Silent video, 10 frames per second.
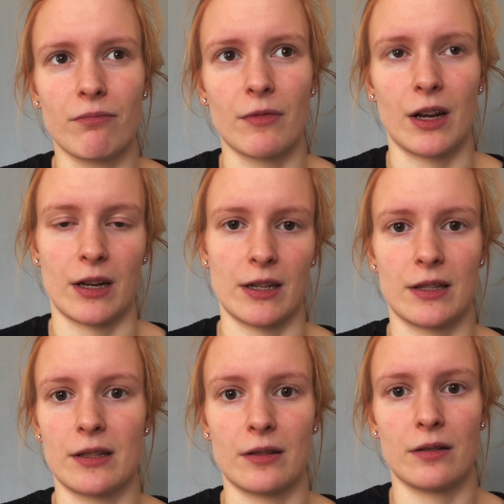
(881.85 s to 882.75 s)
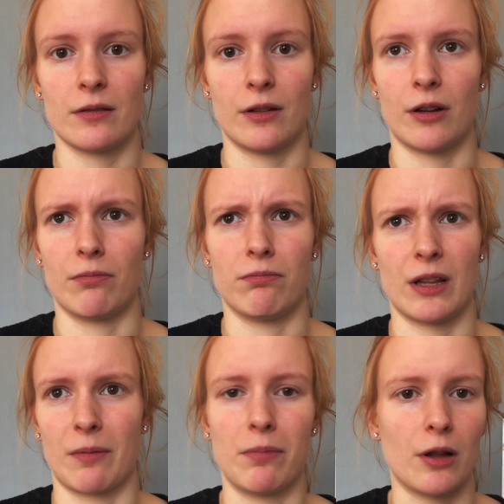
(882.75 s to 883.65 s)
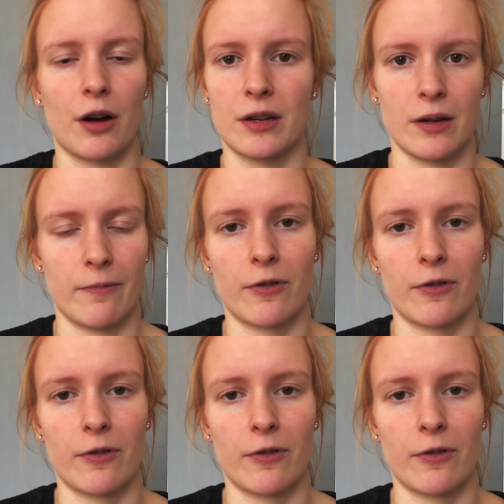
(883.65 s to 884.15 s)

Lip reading: and I just, you know, like blocked him